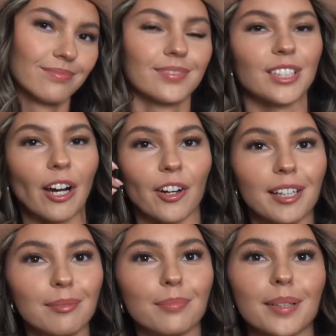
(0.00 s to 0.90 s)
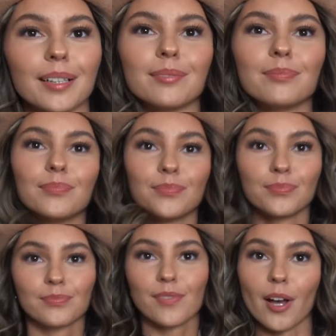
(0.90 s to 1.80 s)
Sorry, but
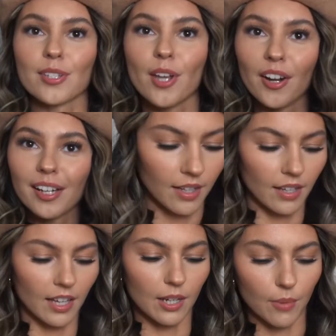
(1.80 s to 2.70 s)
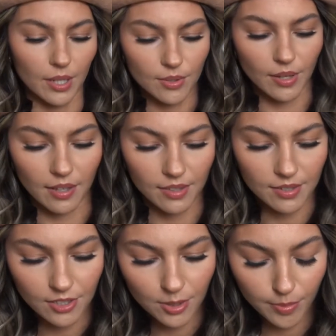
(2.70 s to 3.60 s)
not sorry. Anyway, so yeah, these
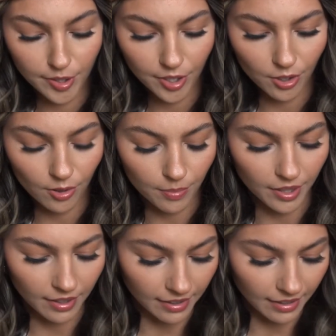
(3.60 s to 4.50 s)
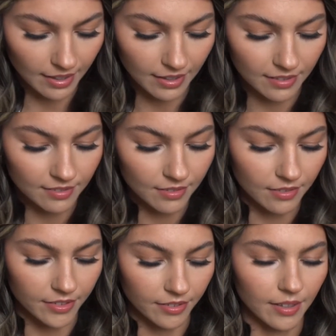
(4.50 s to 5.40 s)
are super cute, but again,
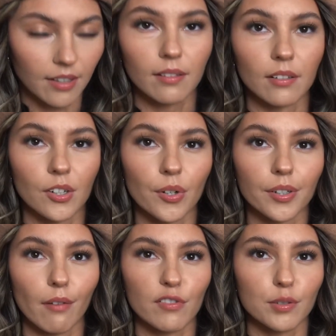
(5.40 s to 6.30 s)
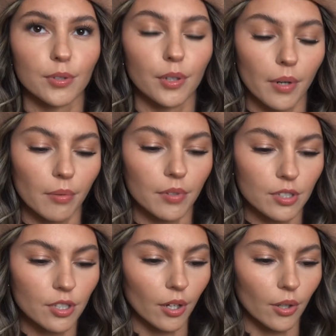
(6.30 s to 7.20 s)
they're like a little uncomfortable around the
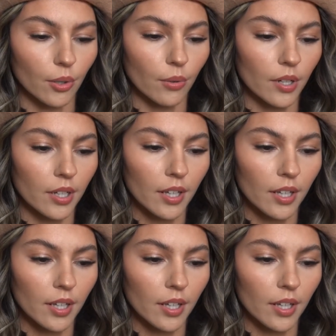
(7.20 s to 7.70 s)
toe.